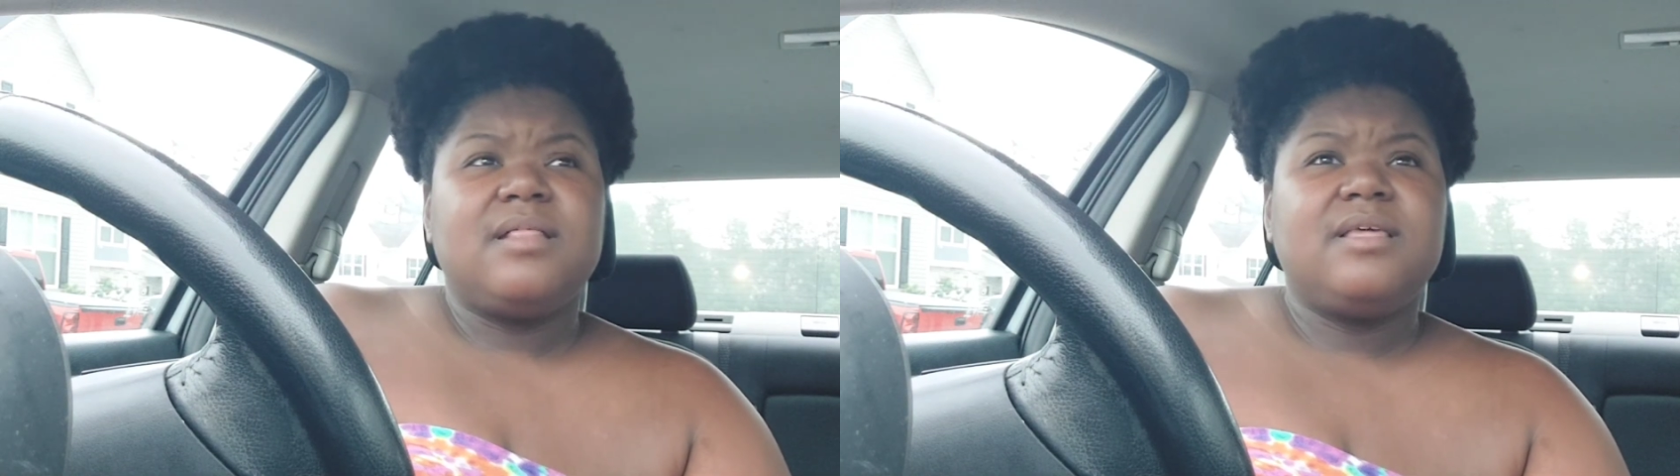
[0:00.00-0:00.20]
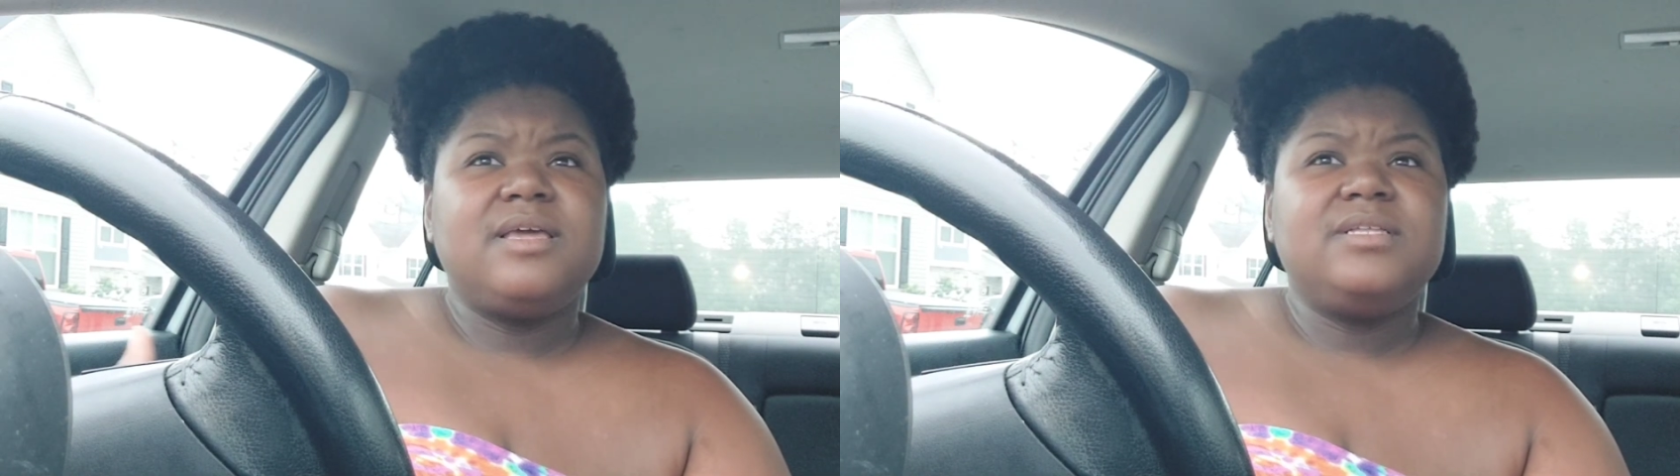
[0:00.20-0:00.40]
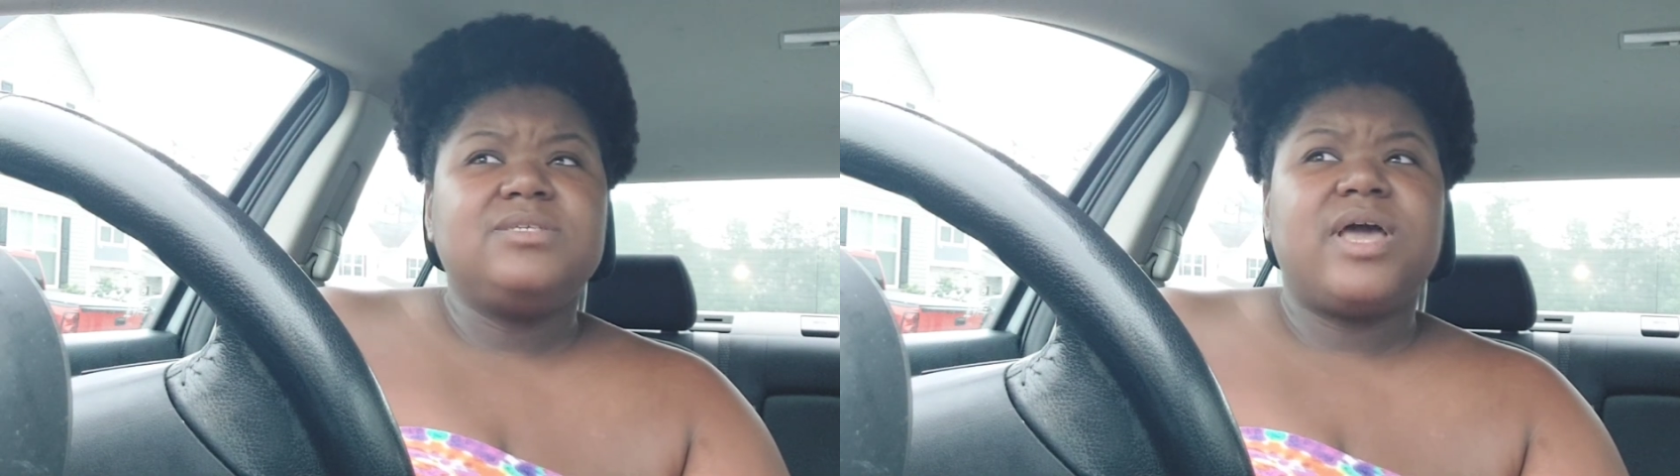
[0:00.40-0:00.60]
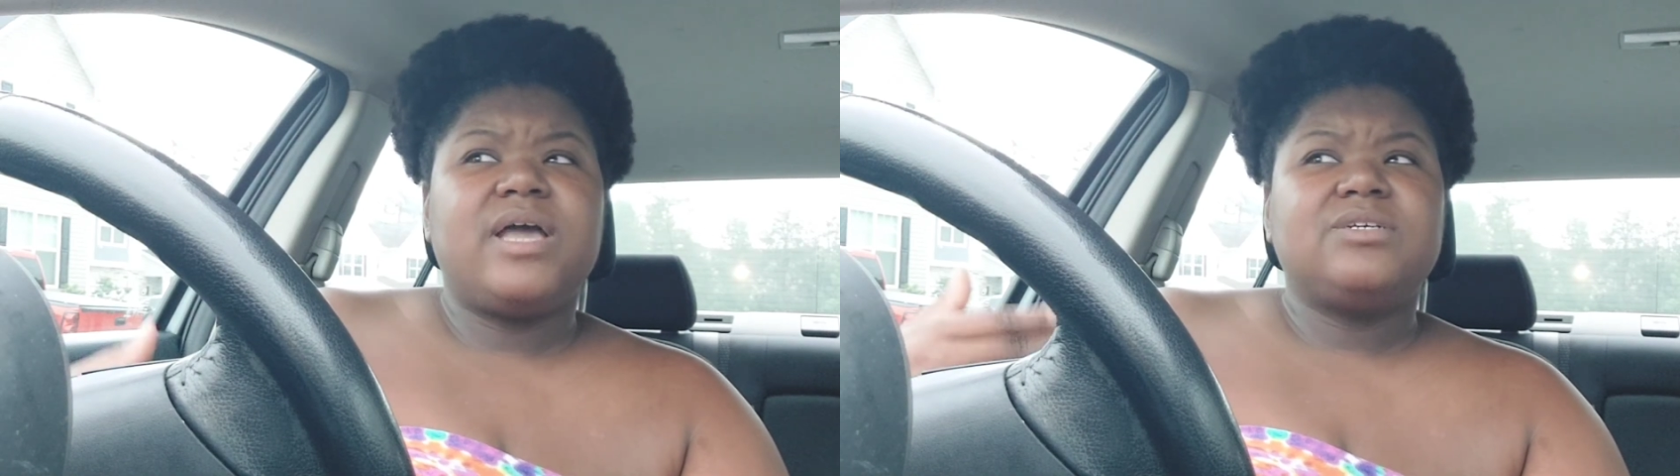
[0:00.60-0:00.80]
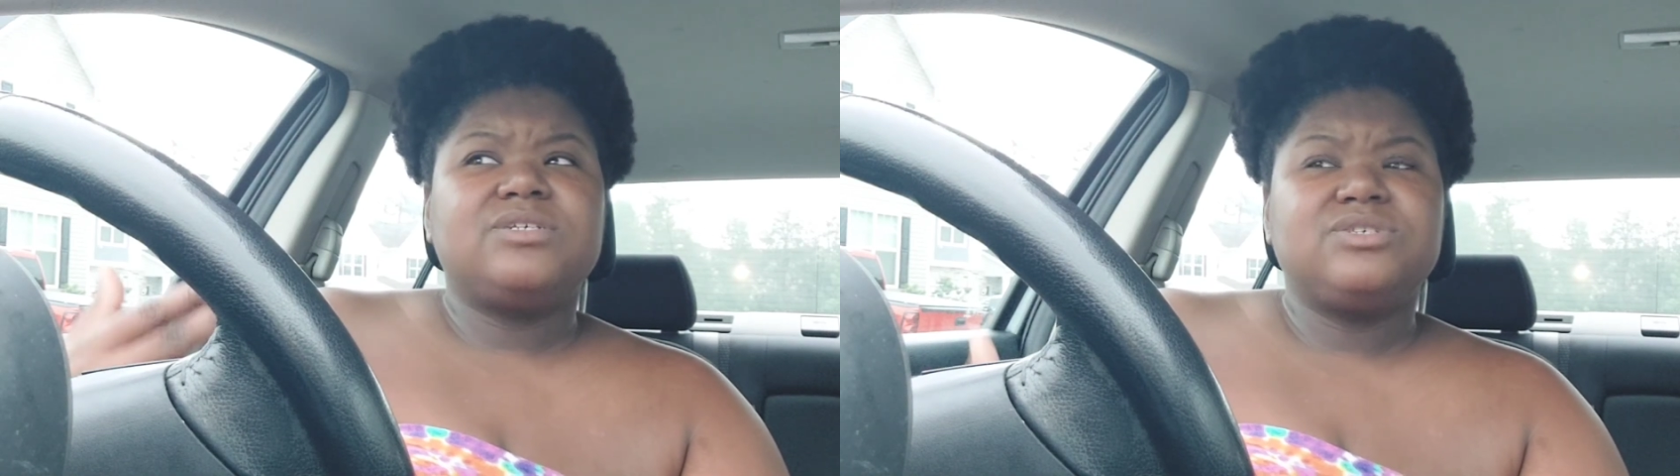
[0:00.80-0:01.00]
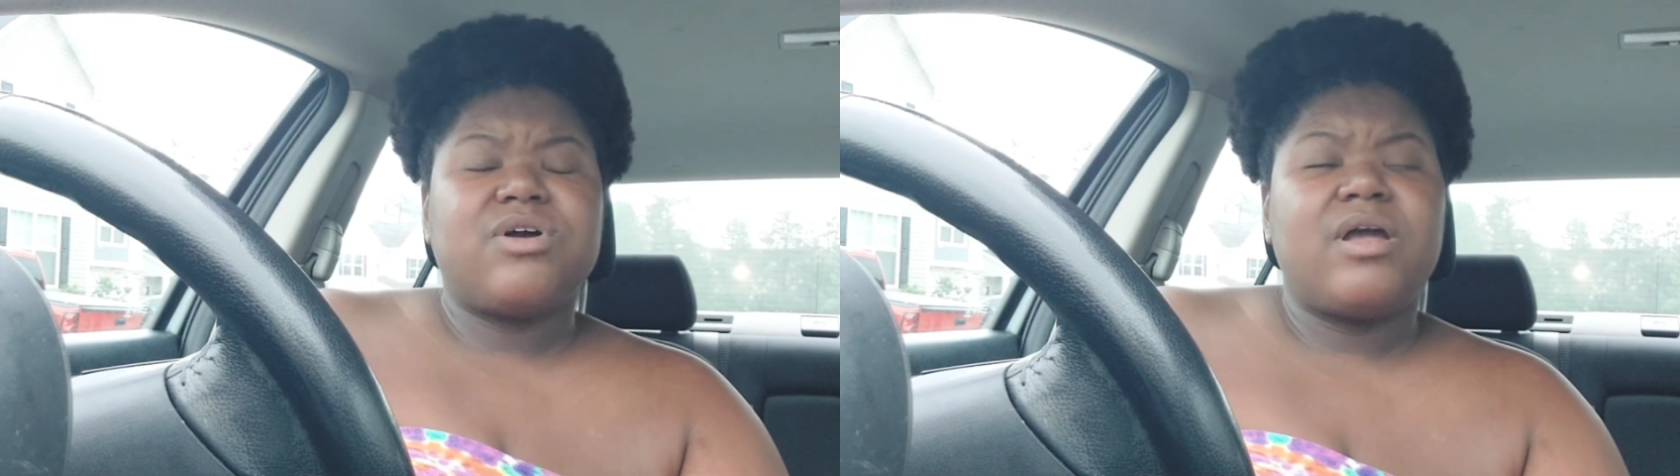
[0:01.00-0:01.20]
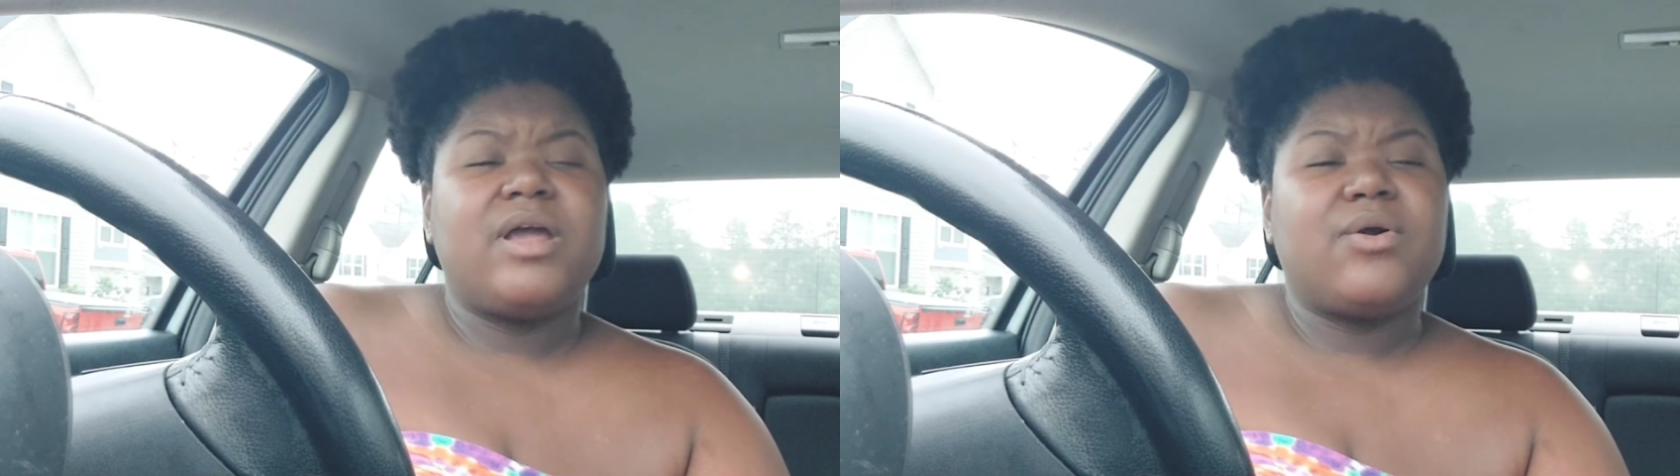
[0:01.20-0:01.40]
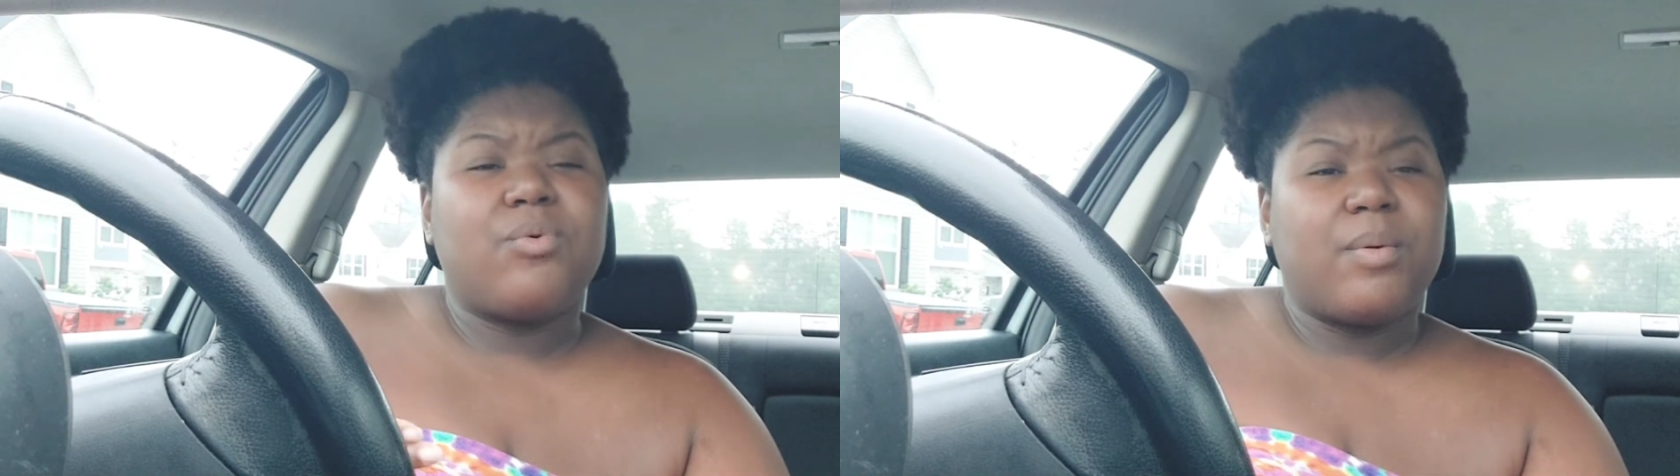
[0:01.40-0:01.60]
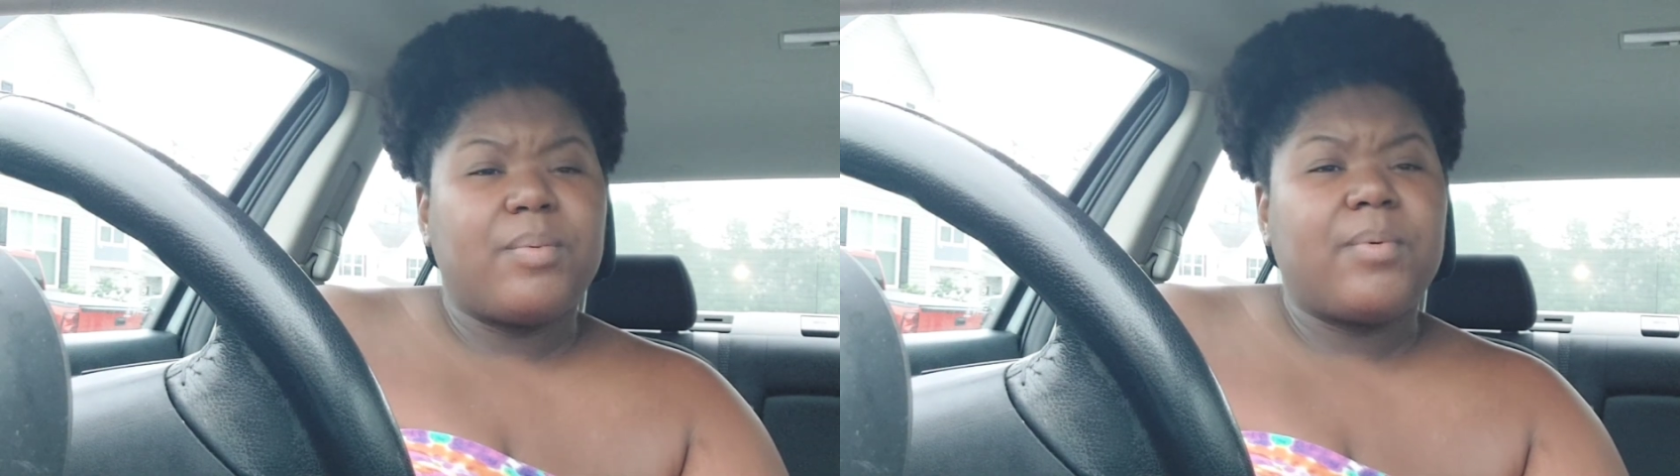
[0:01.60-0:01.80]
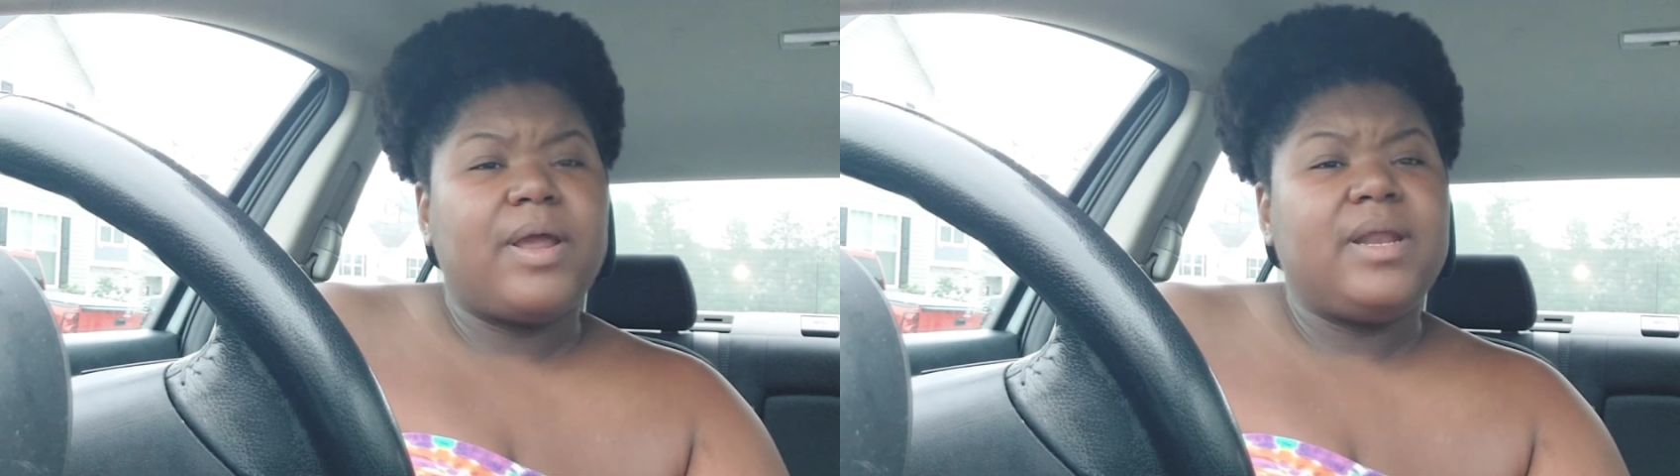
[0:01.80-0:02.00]
thing to actually start
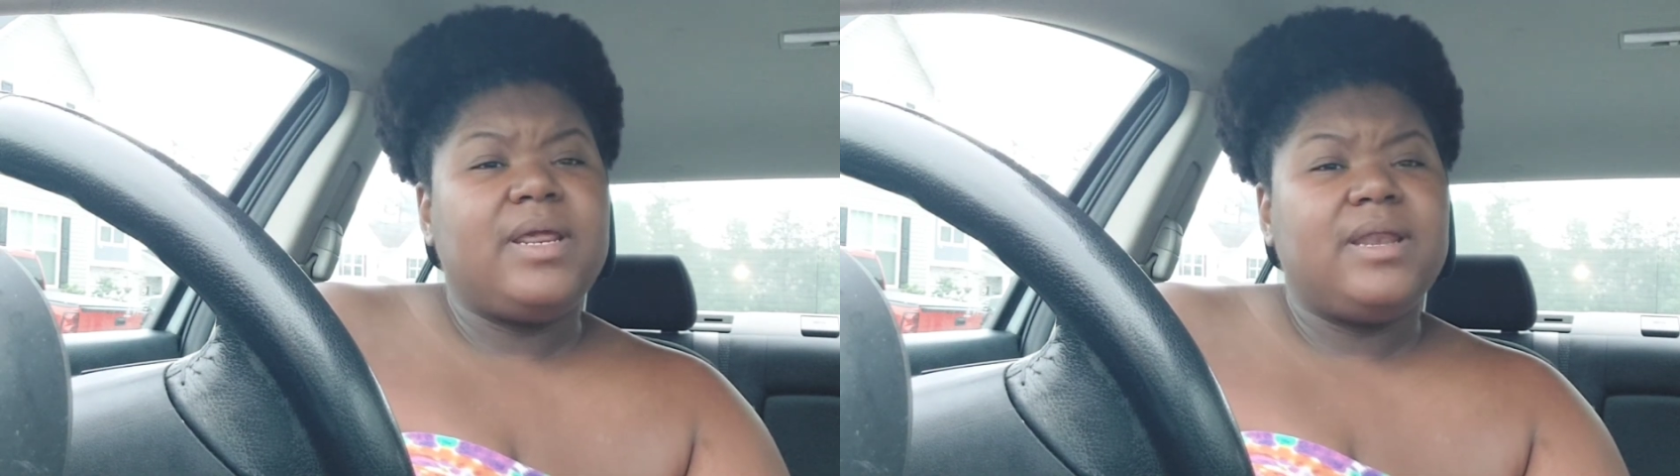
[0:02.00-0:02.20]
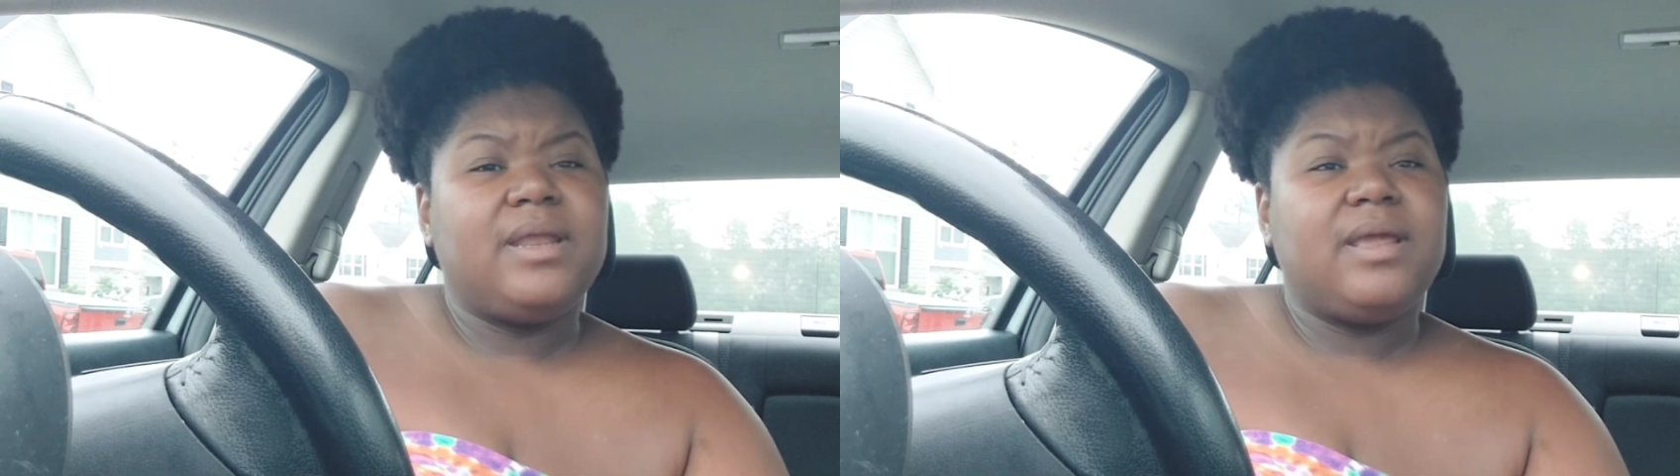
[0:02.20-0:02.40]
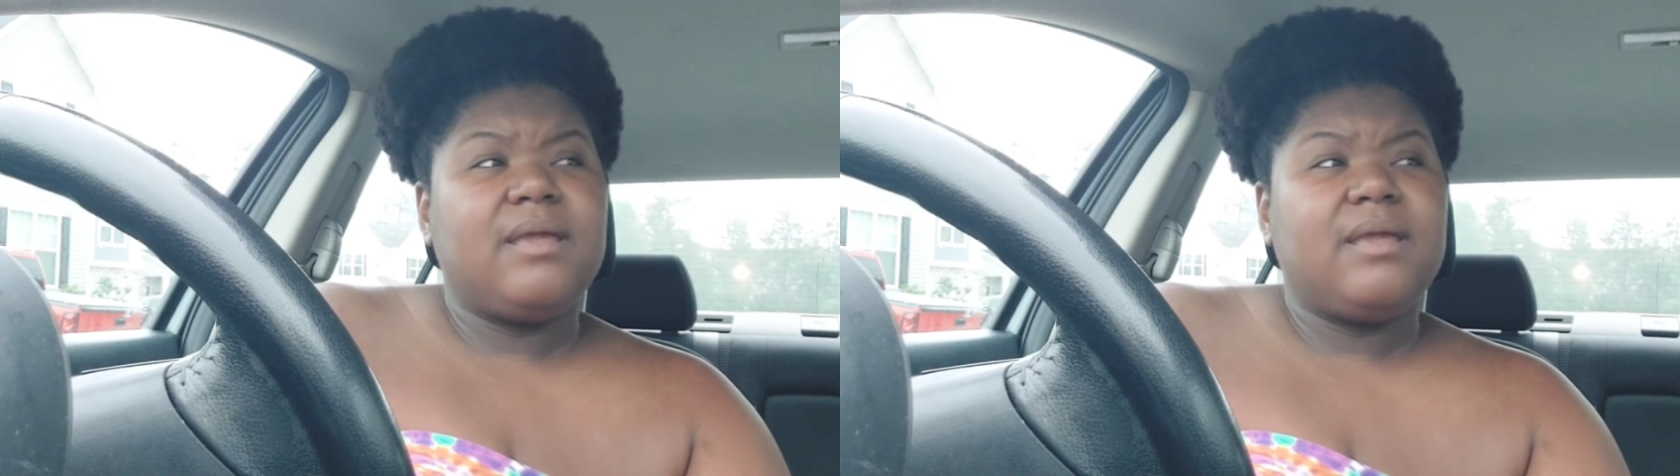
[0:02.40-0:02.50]
incorporating